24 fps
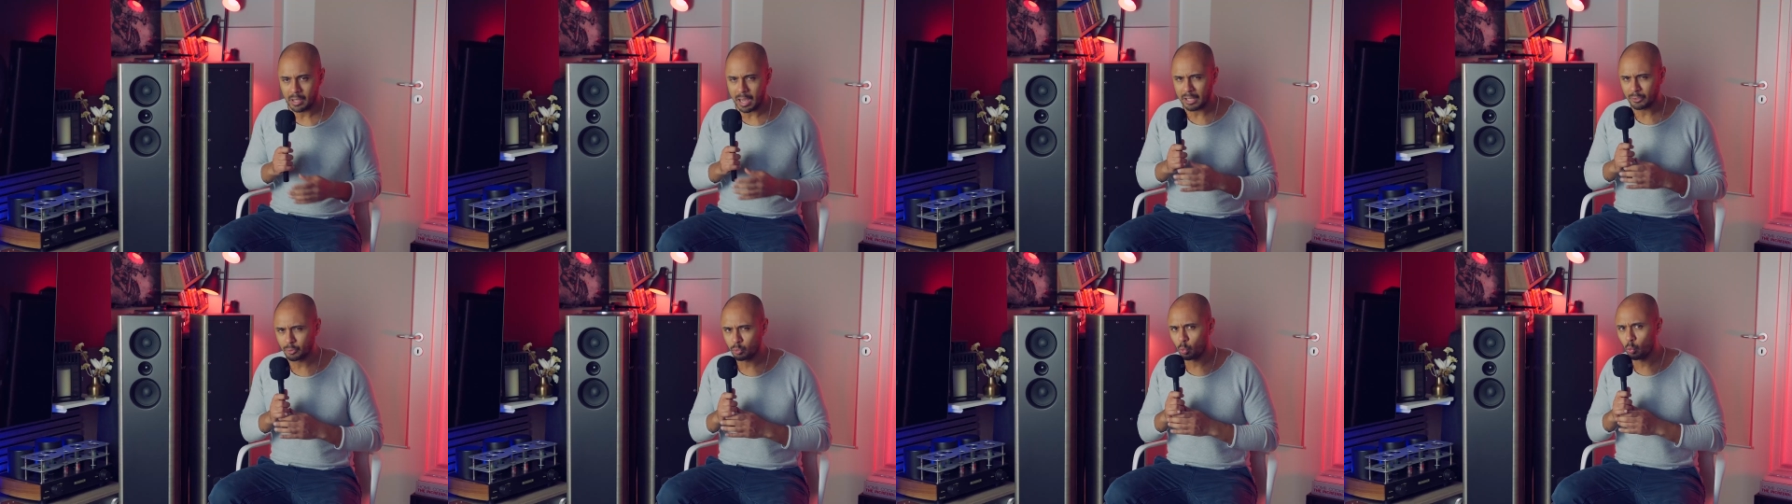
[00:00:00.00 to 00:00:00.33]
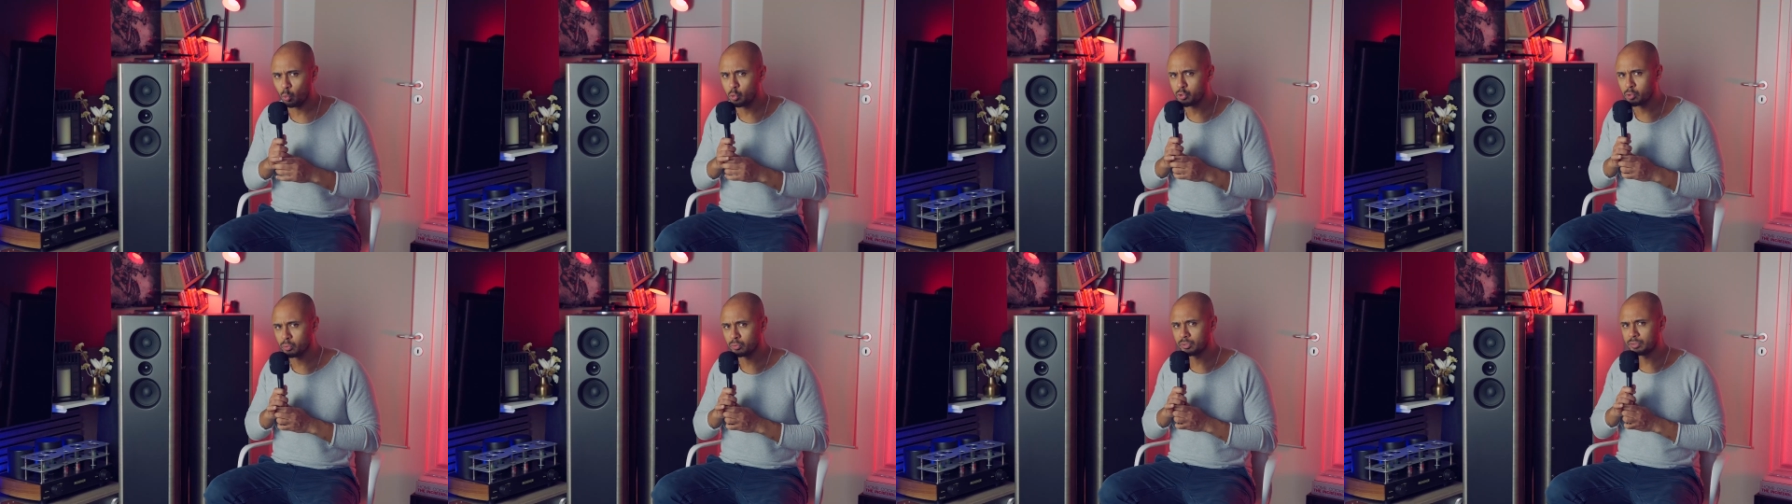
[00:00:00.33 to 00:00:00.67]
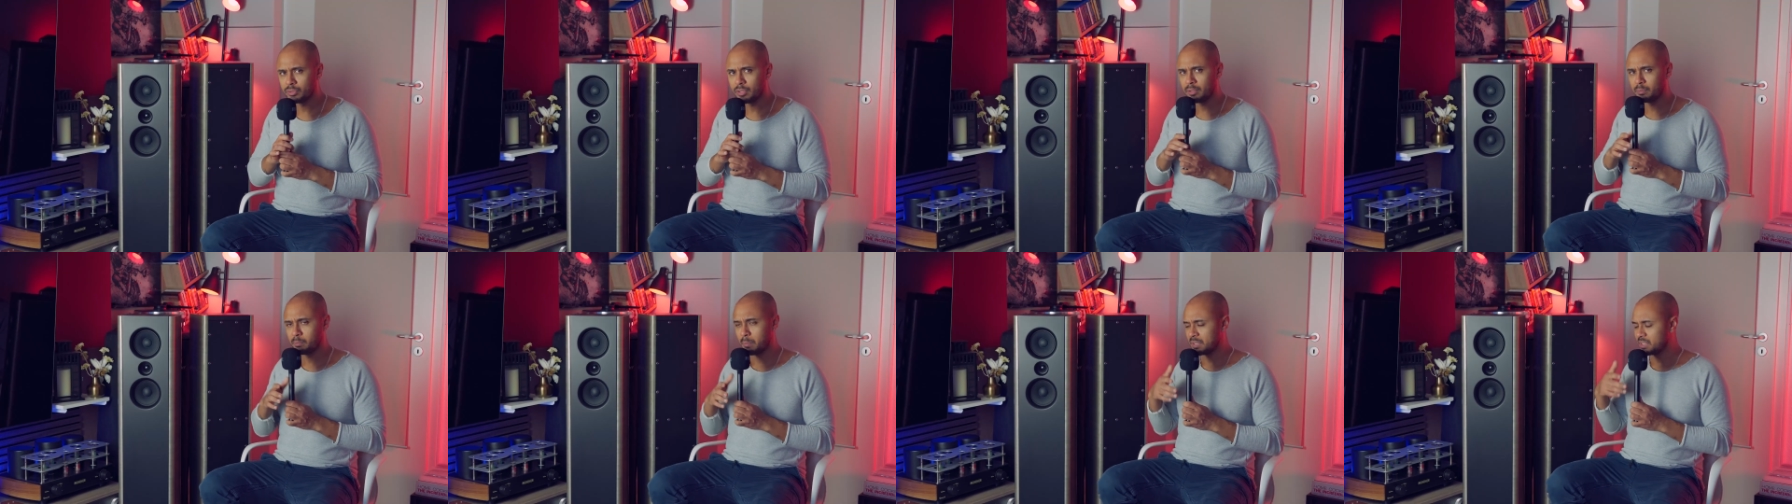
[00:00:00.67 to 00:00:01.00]
A solution
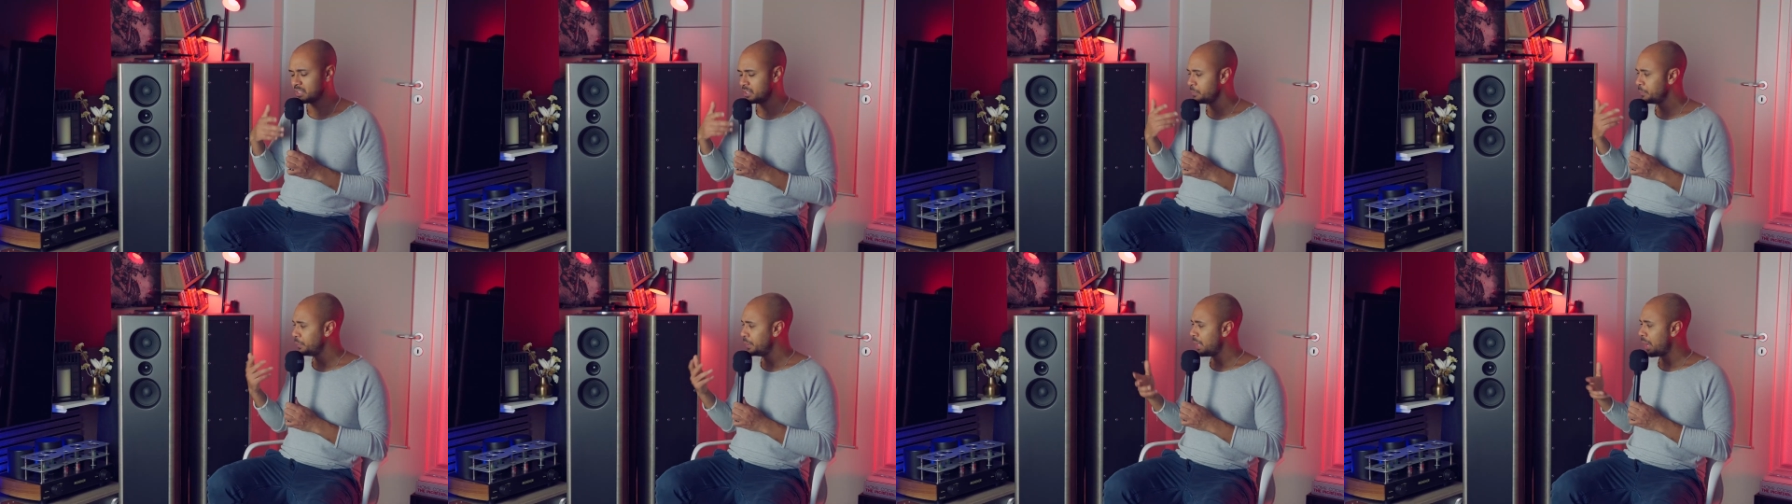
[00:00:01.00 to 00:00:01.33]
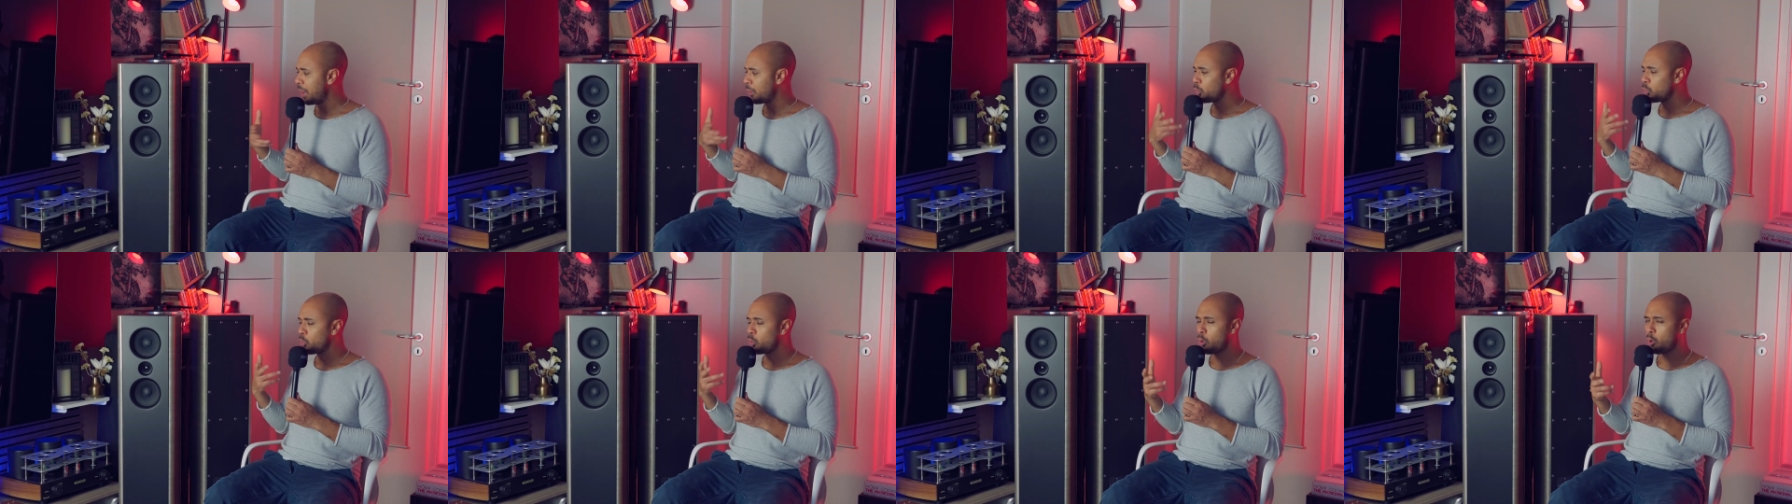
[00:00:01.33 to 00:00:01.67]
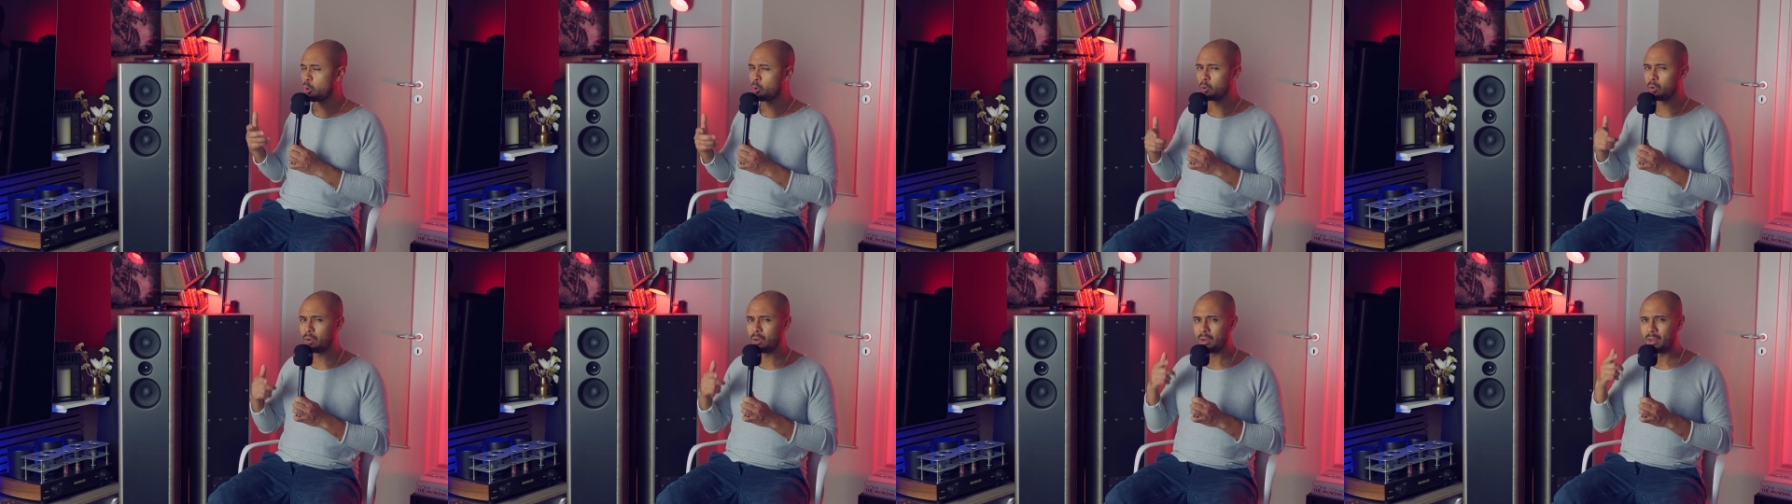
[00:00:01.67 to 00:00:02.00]
that Massimiliano
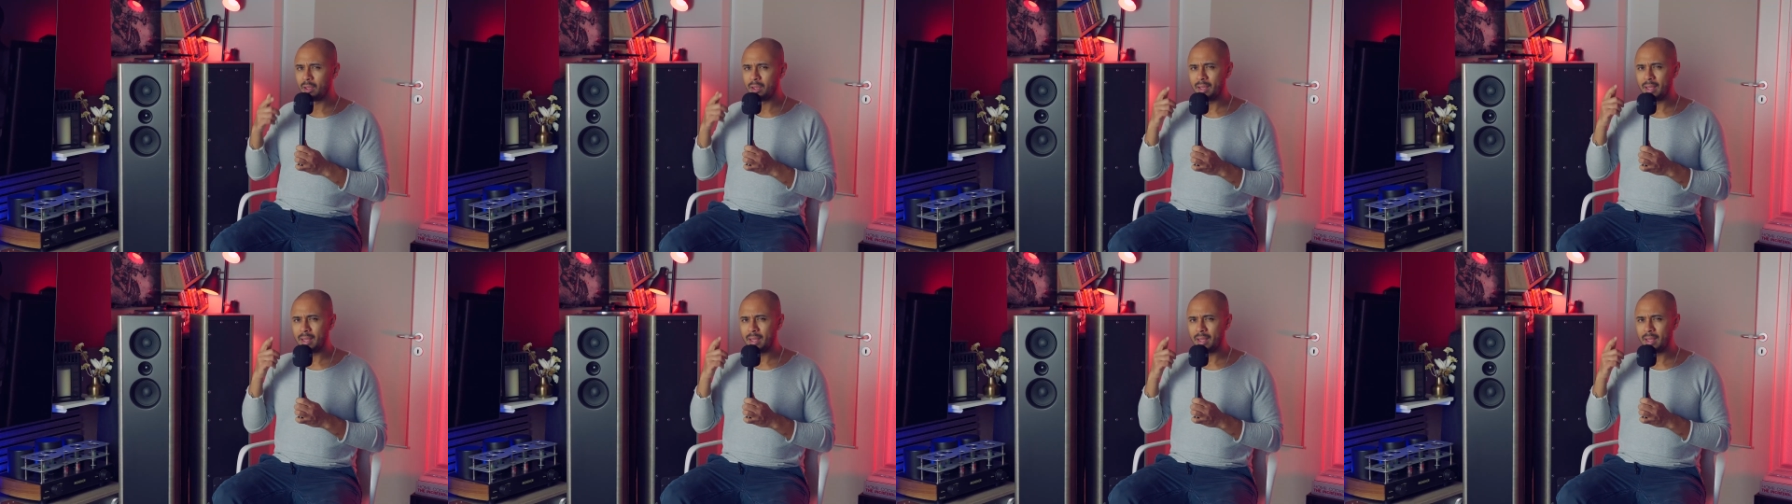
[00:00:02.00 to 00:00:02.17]
call